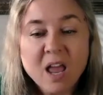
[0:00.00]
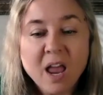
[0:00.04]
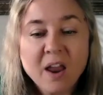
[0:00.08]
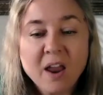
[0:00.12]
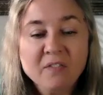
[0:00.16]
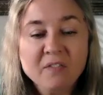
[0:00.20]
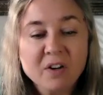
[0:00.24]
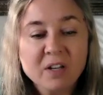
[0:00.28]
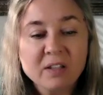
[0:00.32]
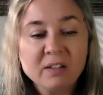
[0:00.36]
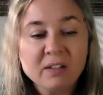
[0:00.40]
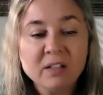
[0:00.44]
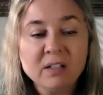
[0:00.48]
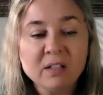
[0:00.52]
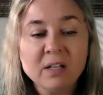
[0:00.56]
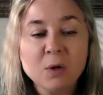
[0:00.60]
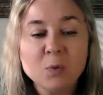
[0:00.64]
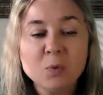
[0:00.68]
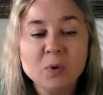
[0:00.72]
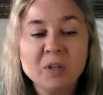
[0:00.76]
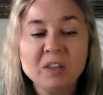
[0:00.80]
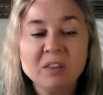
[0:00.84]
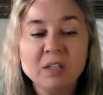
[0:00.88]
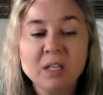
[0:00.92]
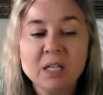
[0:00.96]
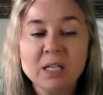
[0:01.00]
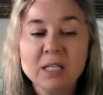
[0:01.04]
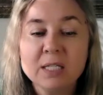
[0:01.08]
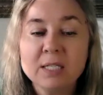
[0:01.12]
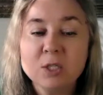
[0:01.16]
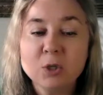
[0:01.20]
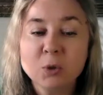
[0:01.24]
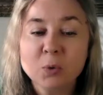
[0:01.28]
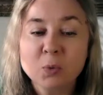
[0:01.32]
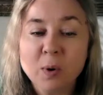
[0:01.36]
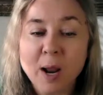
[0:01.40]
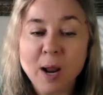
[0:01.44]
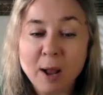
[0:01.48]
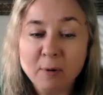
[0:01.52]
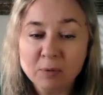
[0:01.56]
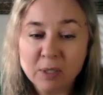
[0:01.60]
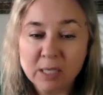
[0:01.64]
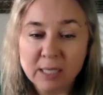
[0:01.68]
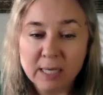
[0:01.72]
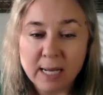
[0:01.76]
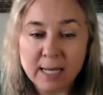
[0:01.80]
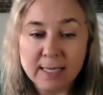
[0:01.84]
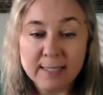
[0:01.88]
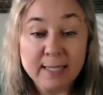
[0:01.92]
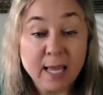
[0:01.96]
Everything that we think is
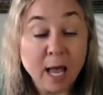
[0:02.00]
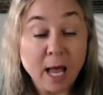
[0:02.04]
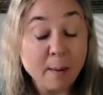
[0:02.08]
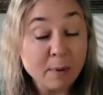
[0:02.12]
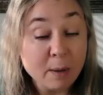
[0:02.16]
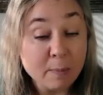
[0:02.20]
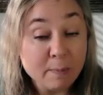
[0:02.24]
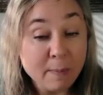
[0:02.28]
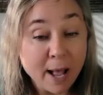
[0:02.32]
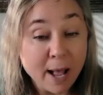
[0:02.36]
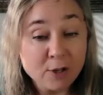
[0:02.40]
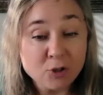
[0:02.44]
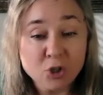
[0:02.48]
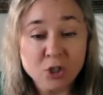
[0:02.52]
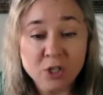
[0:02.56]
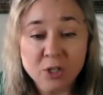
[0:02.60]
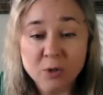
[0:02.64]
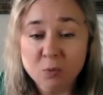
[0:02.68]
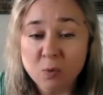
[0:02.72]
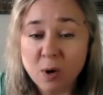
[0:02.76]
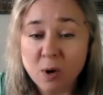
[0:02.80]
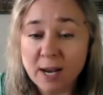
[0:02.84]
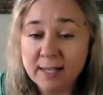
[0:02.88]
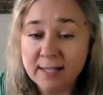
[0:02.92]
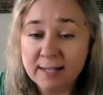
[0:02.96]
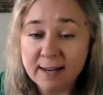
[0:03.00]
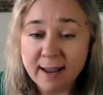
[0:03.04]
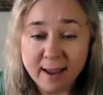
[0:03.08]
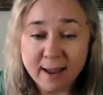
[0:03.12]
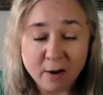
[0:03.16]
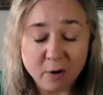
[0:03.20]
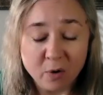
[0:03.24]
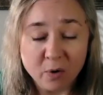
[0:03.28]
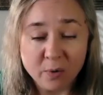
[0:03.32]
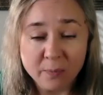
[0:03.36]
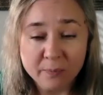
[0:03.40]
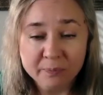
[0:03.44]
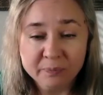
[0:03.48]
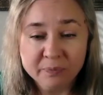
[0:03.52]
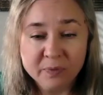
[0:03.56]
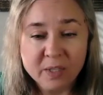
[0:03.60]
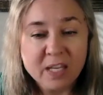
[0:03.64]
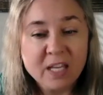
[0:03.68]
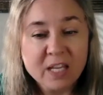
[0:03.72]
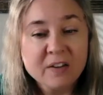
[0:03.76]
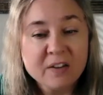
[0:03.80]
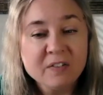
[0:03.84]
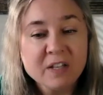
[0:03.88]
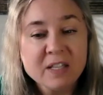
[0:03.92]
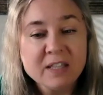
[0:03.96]
surrounding us, I'm imagining right now.
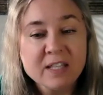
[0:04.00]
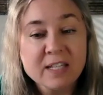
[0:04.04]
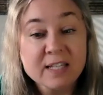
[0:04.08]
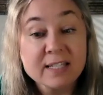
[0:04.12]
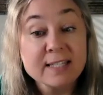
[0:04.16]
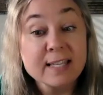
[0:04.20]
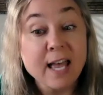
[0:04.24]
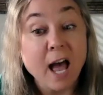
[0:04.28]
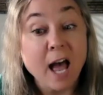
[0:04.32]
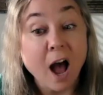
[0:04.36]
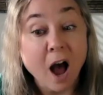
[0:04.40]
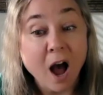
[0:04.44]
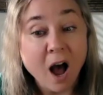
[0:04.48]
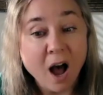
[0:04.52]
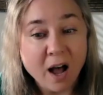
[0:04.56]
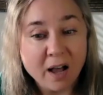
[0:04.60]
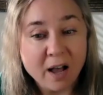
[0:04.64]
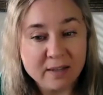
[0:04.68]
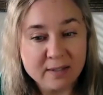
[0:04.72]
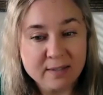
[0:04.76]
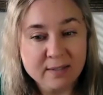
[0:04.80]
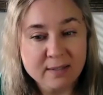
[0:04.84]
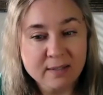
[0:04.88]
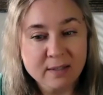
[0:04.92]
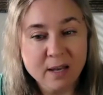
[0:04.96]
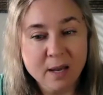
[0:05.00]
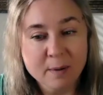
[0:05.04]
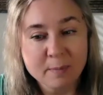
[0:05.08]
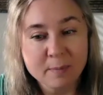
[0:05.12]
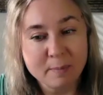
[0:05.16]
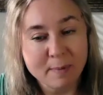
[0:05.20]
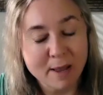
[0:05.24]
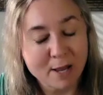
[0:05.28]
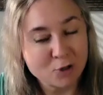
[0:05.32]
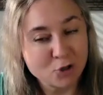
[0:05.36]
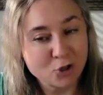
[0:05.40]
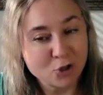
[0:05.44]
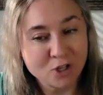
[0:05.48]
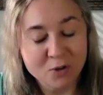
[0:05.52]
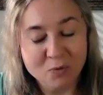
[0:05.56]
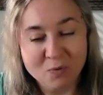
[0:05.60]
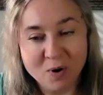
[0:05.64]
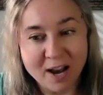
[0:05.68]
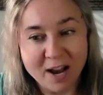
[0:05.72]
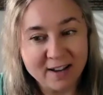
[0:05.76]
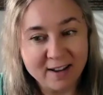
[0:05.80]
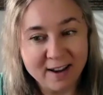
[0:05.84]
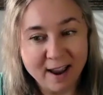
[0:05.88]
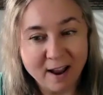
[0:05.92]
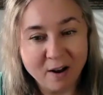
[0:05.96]
Even this us, I'm imagining
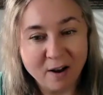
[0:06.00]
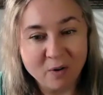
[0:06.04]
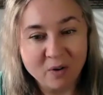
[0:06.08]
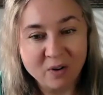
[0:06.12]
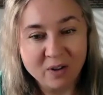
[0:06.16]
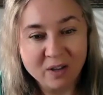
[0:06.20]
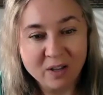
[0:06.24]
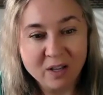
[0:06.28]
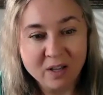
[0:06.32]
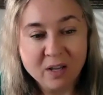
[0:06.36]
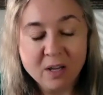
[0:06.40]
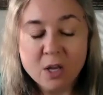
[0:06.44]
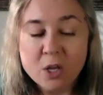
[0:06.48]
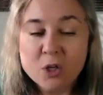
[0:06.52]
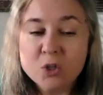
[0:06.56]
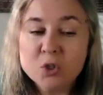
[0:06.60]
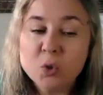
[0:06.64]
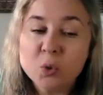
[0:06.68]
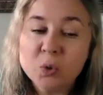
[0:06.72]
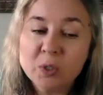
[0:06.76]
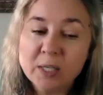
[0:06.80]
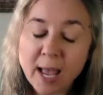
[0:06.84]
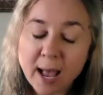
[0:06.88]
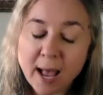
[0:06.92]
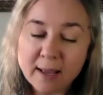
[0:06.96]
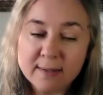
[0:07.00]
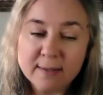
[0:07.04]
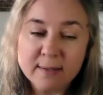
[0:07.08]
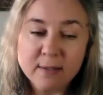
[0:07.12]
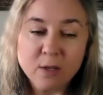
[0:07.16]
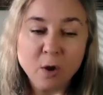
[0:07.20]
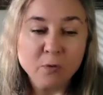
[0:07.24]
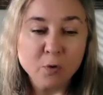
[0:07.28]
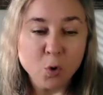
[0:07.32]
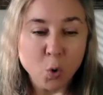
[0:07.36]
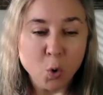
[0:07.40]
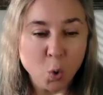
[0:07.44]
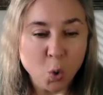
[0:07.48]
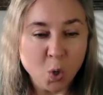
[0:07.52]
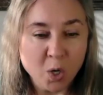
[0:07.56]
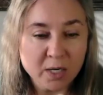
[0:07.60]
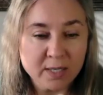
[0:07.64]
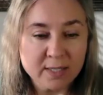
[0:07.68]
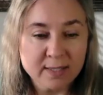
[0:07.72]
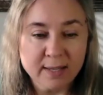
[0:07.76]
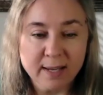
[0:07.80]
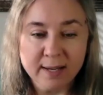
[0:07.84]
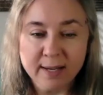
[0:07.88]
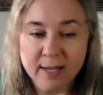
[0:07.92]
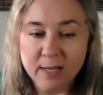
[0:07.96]
right now. So yes, of
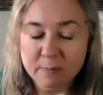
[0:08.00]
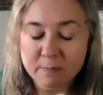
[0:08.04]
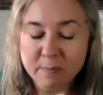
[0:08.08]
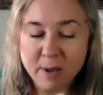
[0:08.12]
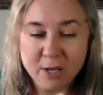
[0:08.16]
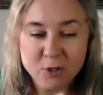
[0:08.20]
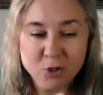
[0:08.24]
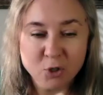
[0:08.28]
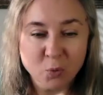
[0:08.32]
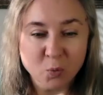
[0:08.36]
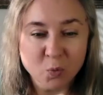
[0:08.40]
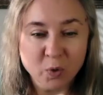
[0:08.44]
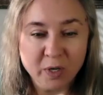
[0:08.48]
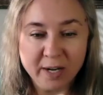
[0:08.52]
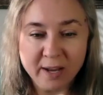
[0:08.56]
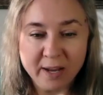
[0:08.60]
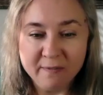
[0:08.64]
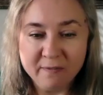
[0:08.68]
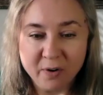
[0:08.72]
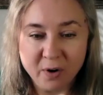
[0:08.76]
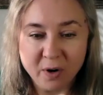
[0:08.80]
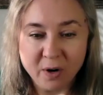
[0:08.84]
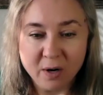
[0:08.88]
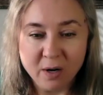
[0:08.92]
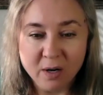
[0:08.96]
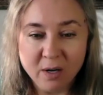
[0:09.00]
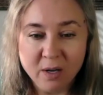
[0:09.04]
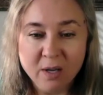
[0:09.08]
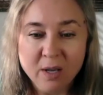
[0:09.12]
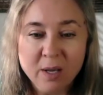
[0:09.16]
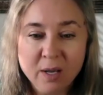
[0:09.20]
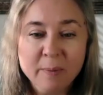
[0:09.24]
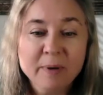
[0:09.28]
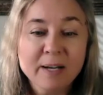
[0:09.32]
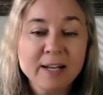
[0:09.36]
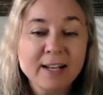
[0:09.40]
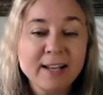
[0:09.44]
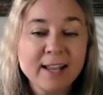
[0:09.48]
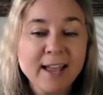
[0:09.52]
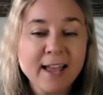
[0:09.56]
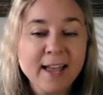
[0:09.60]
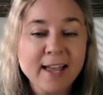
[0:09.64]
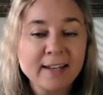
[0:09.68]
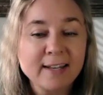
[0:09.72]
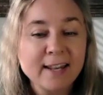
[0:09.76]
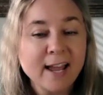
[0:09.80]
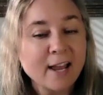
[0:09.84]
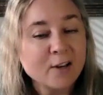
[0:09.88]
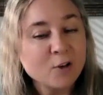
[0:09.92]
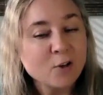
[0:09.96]
course, I can imagine whatever. But
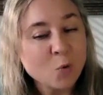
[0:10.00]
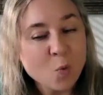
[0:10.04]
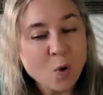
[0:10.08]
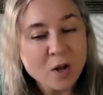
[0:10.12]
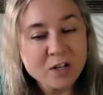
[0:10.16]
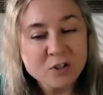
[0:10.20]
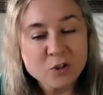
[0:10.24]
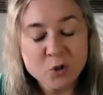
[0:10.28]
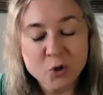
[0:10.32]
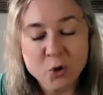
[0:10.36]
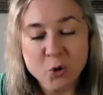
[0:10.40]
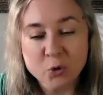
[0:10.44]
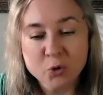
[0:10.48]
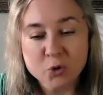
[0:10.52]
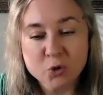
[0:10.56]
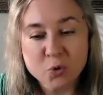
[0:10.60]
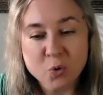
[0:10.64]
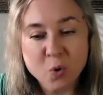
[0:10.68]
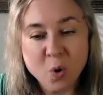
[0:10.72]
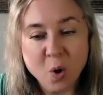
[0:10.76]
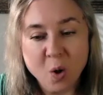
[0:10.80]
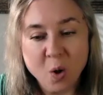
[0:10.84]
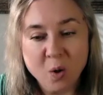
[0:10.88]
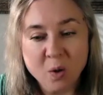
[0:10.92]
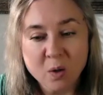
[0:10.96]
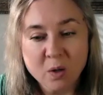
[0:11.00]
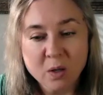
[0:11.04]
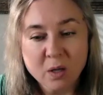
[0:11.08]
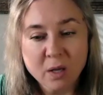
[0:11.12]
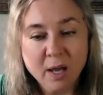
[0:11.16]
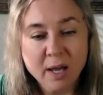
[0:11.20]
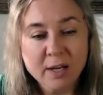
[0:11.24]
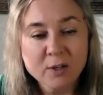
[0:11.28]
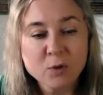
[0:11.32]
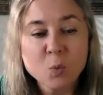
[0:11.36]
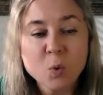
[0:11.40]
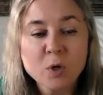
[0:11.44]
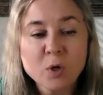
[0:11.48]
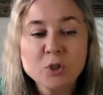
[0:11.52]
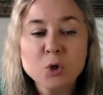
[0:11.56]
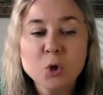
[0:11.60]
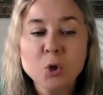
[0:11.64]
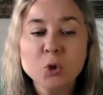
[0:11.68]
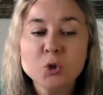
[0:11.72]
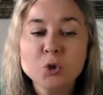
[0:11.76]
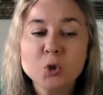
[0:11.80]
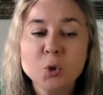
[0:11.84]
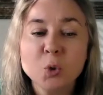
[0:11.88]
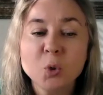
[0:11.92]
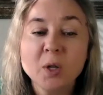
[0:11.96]
again, I don't want to control. I don't want to
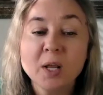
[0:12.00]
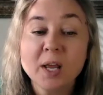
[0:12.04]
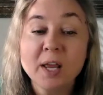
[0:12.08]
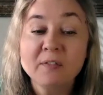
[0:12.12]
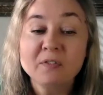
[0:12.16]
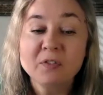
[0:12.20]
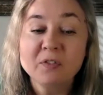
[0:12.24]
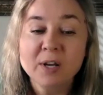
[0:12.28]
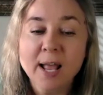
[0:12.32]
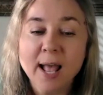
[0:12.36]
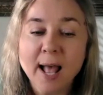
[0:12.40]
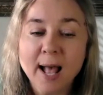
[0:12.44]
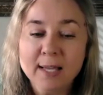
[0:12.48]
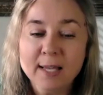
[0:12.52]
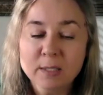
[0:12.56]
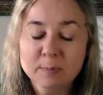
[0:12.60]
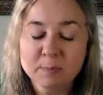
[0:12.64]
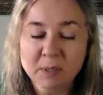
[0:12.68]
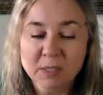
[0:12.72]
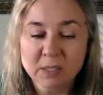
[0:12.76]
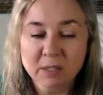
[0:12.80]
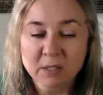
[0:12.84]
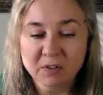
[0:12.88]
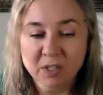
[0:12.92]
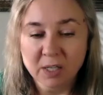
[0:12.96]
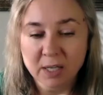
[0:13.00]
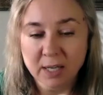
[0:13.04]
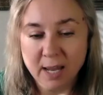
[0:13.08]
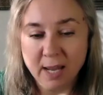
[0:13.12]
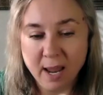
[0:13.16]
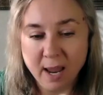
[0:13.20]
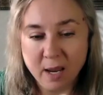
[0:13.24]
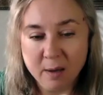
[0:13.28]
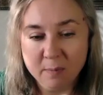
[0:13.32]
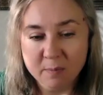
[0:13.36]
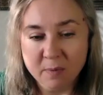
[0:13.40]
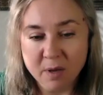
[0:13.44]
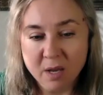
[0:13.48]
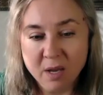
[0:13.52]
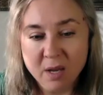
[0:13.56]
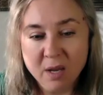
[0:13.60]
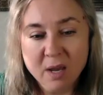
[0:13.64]
control every aspect of the game.